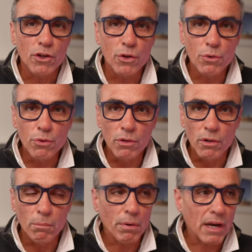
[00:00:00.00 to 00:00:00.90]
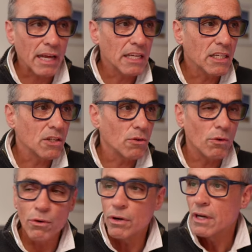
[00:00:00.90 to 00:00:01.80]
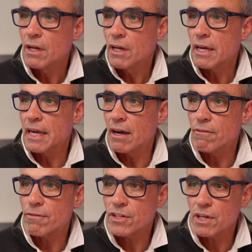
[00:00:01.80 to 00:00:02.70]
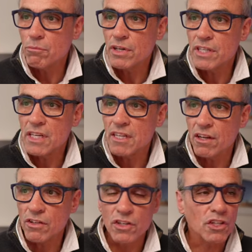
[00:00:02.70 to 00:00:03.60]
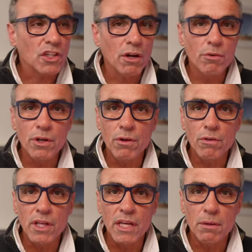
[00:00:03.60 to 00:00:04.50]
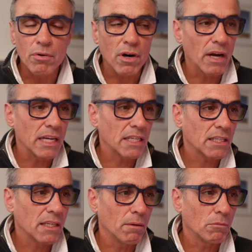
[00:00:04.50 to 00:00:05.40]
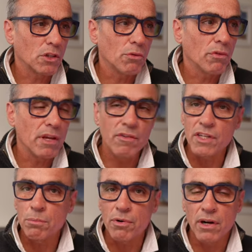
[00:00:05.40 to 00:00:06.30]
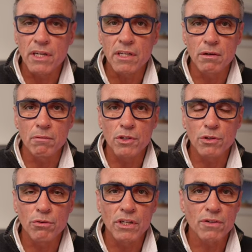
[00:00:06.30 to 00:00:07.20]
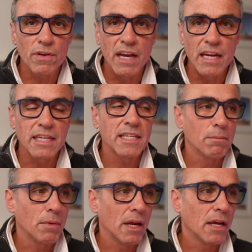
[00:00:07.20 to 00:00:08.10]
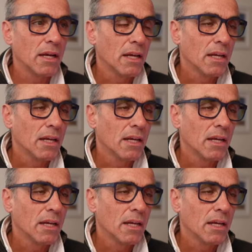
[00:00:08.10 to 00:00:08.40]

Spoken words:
Google Play Store, for some reason it doesn't show you the price. I'm sure there is a price and I'm sure it's fairly similar.